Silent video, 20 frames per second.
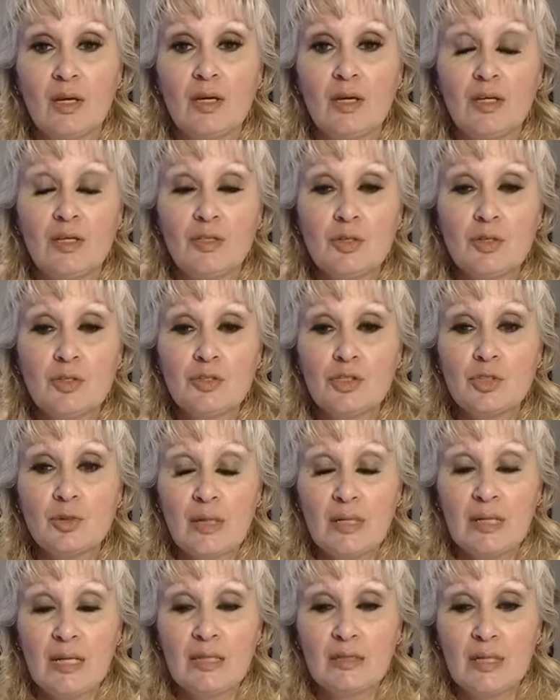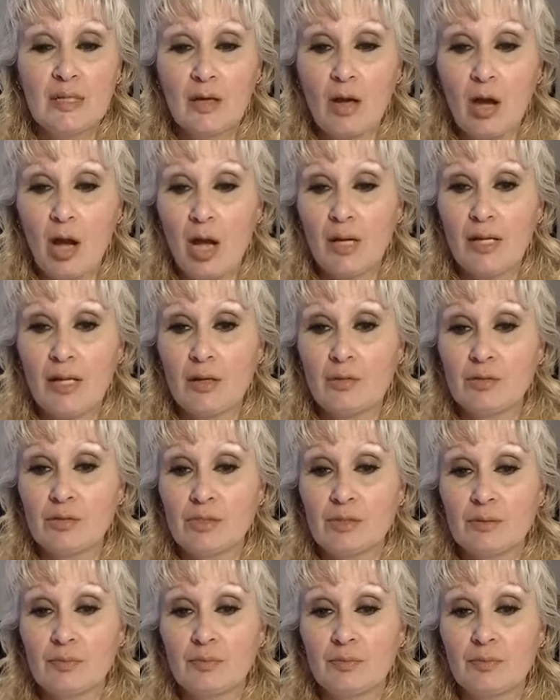You can do anything.
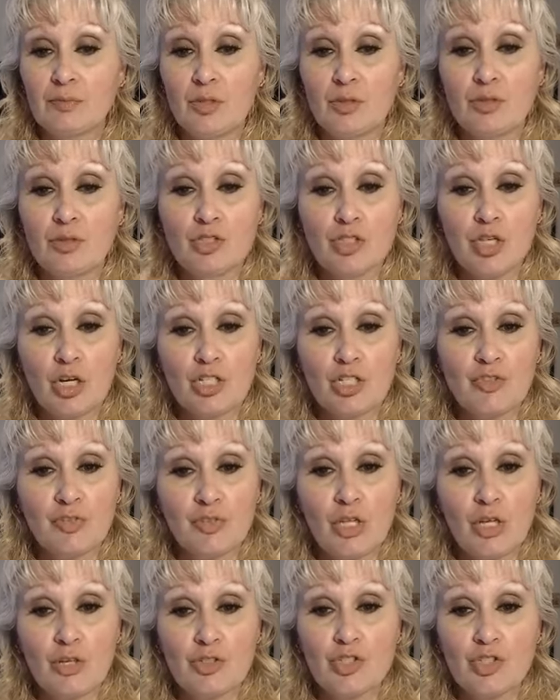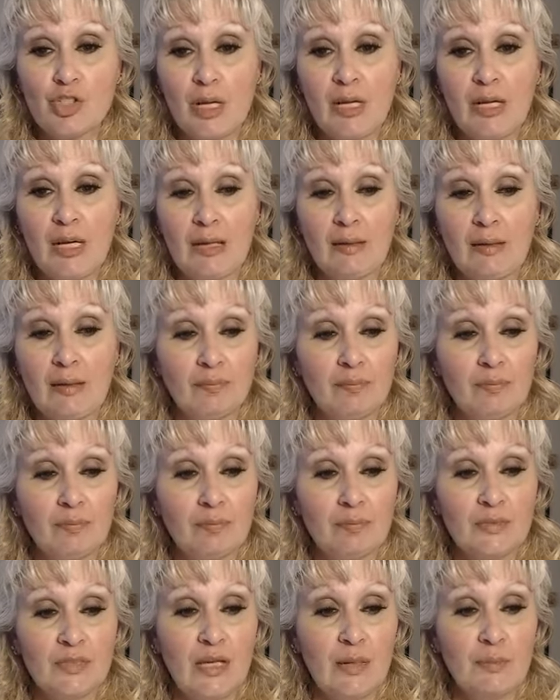Audios. You can charge for those. Training,
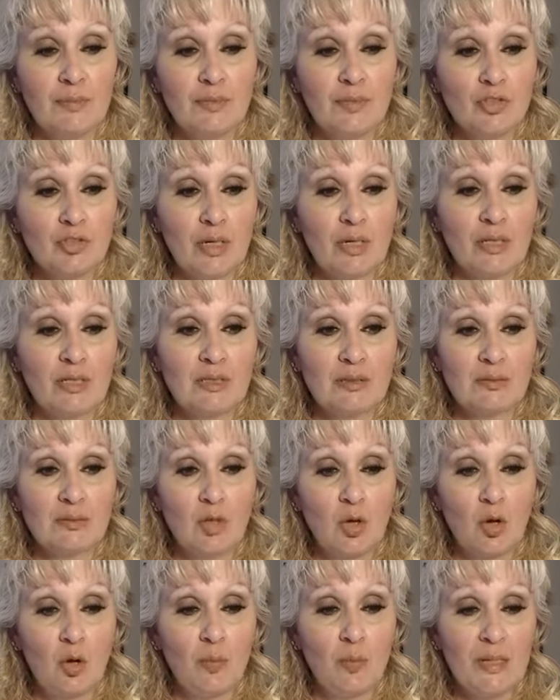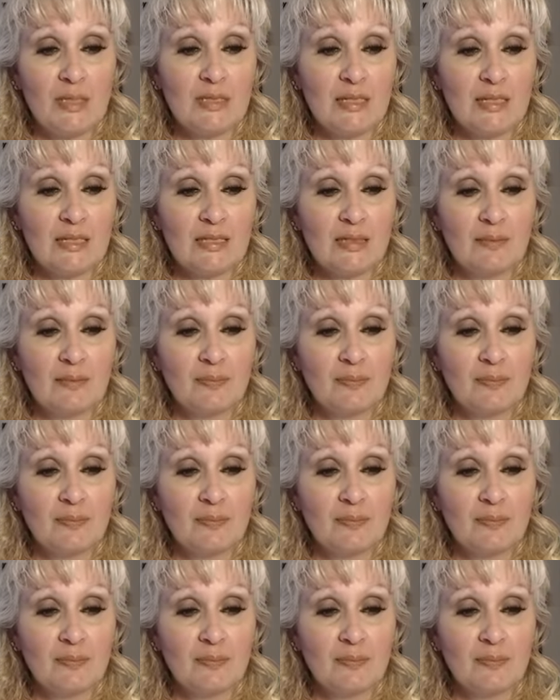tips, tricks, the whole business.